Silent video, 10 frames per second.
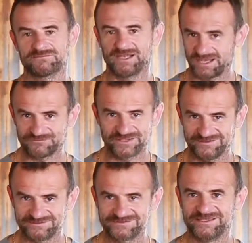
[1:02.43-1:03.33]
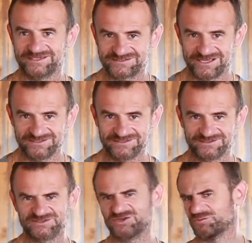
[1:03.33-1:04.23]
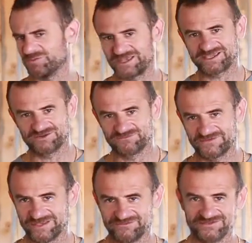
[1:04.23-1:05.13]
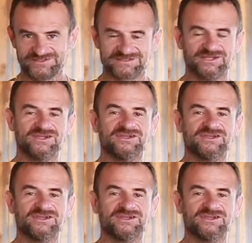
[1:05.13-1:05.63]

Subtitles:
I love Kenyans, they're exciting, you know, blackcurrant flavors,